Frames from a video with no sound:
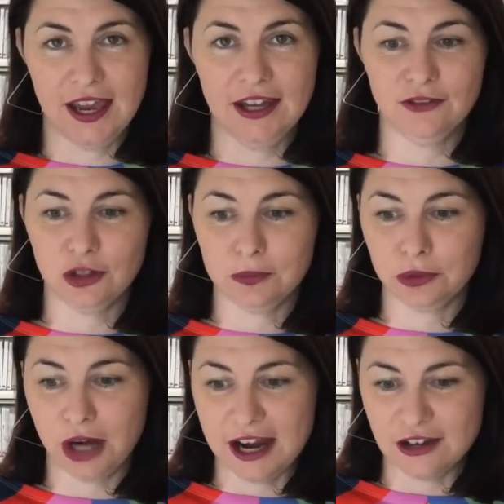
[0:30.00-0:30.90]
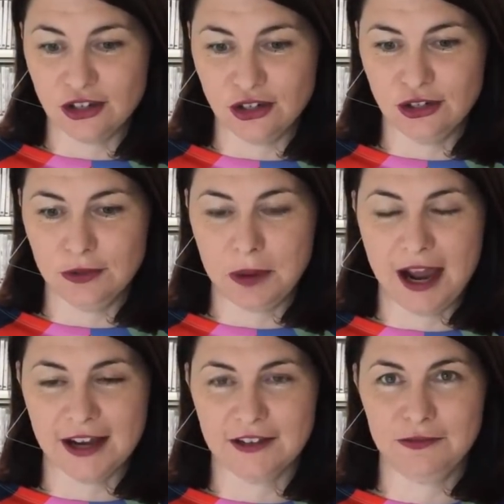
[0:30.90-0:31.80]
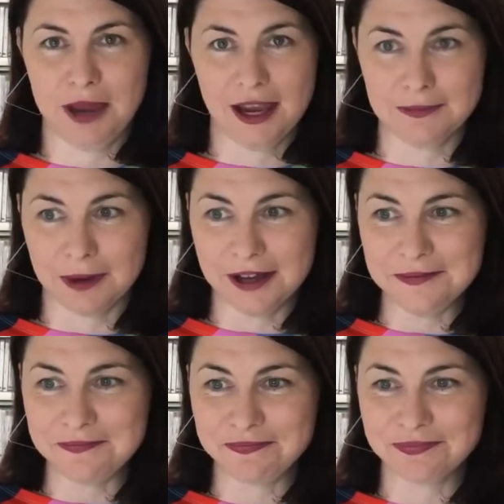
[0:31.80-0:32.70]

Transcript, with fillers: and I've got a brand new pack of paper,